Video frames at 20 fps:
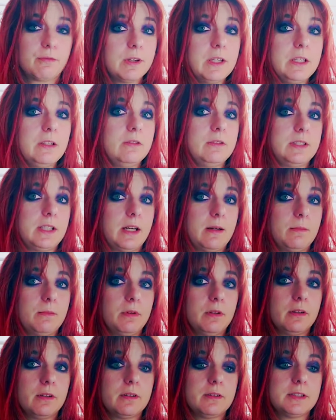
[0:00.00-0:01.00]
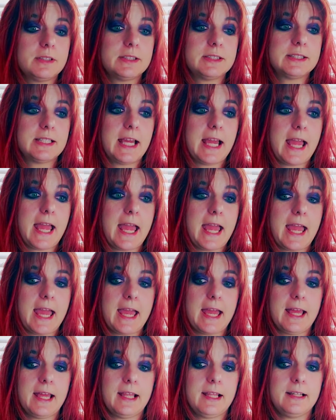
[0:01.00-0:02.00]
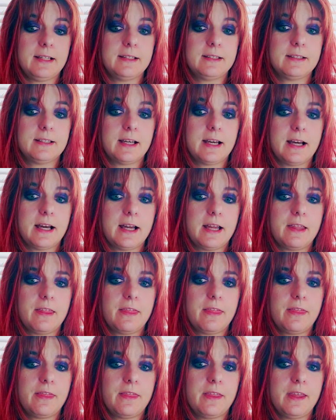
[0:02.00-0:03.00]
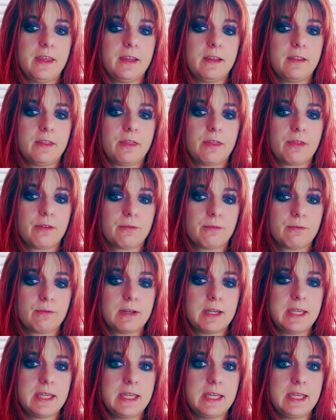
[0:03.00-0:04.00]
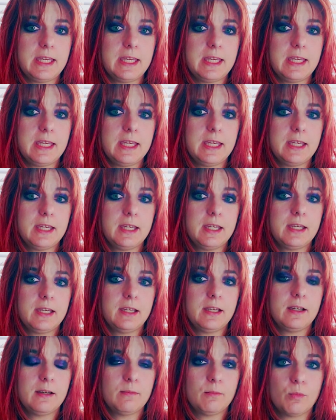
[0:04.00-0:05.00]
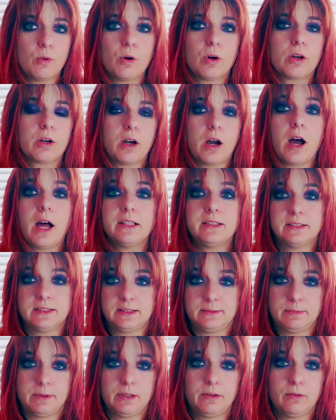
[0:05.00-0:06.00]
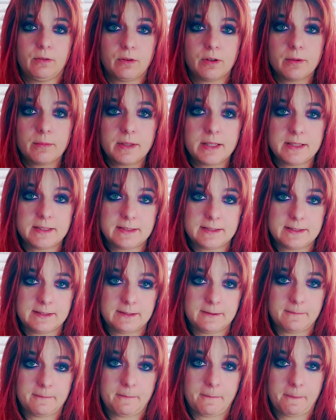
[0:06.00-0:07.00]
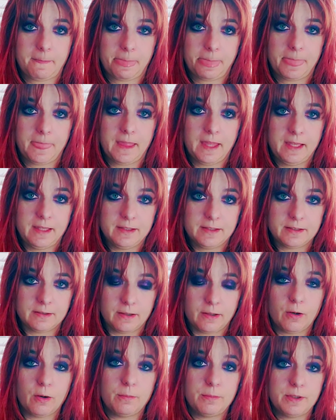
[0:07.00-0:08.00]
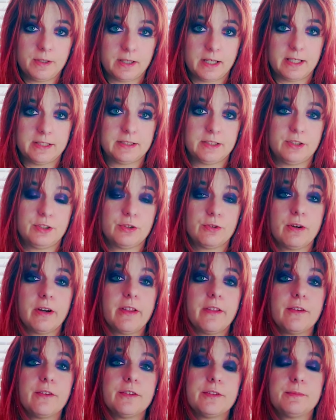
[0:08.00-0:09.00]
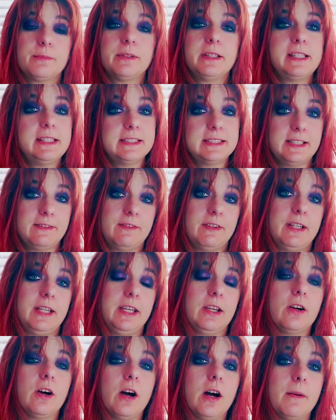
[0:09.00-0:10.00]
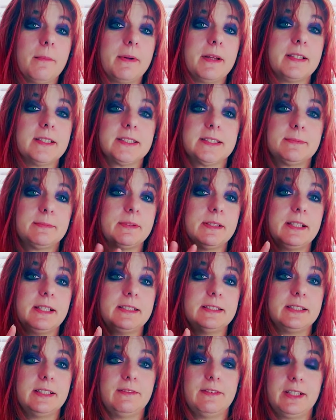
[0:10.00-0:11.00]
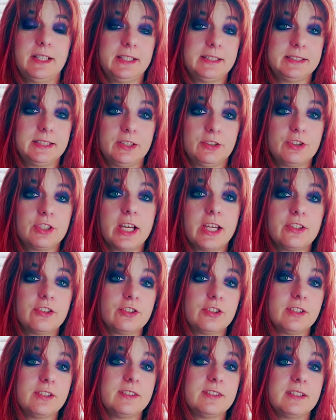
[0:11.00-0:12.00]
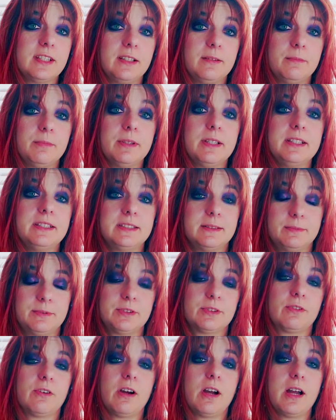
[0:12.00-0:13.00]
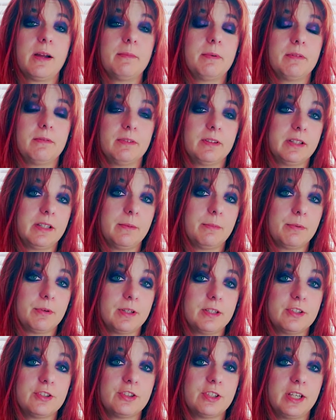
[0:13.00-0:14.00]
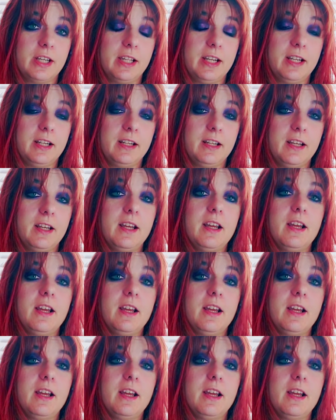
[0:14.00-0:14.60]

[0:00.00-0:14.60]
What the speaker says: three new tumblers and I think three more cotton spun ornaments. So I hope you guys enjoy those. Please leave any comments, please leave any suggestions, and please subscribe. I really appreciate it.